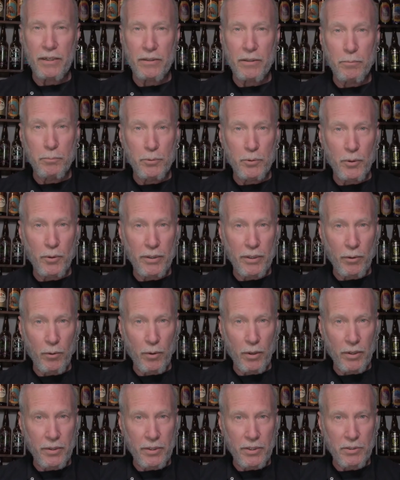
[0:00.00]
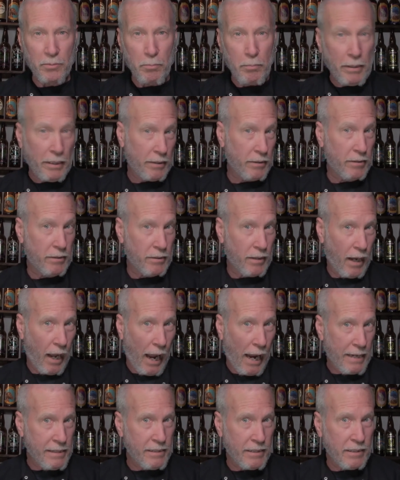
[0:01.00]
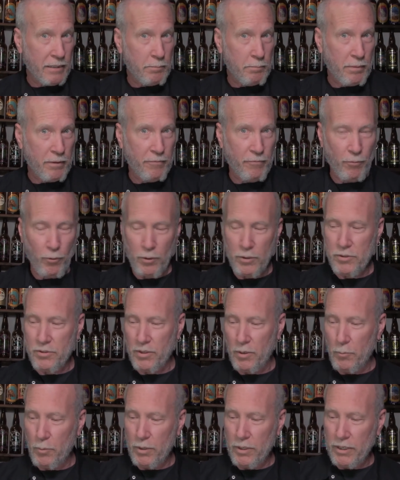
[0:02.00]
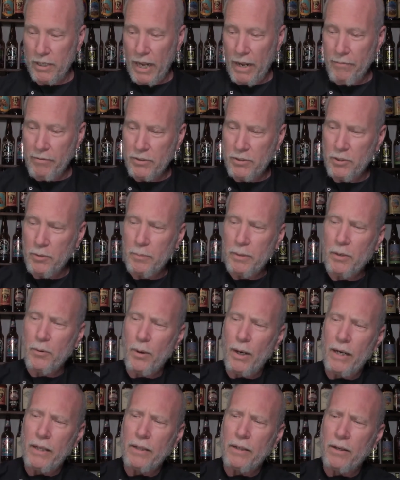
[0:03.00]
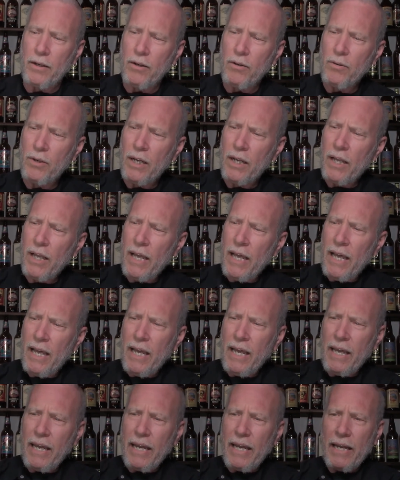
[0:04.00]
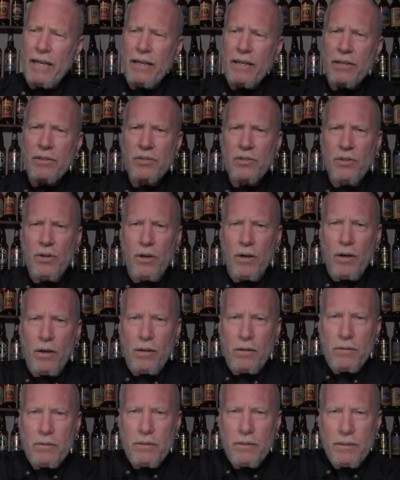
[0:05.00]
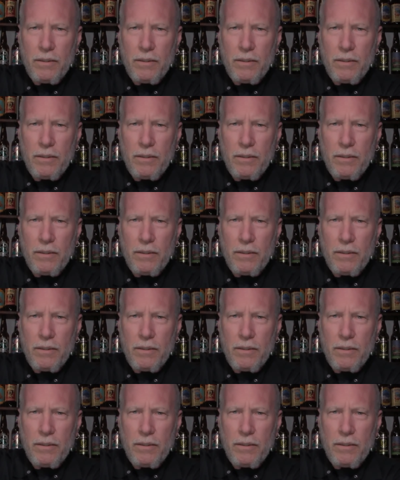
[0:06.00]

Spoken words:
brewery or this beer. I didn't before someone gave it to me a while ago. It is called,